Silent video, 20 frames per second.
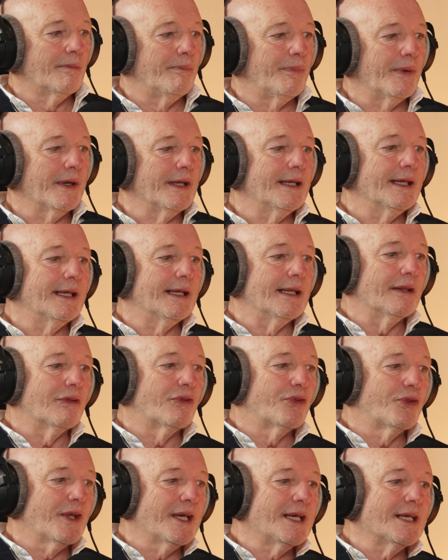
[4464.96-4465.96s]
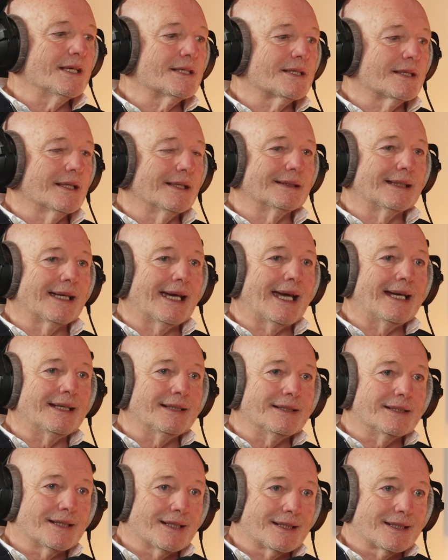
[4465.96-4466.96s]
bringing things that
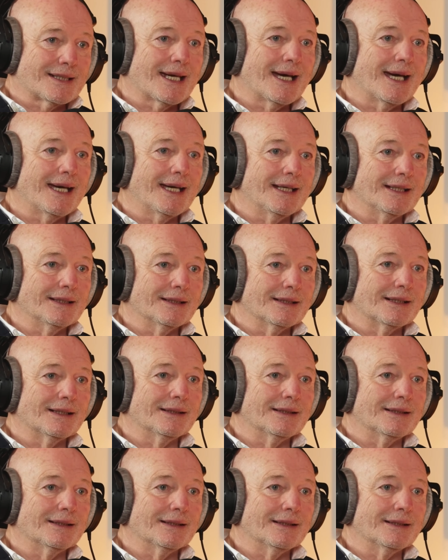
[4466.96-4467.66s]
entertain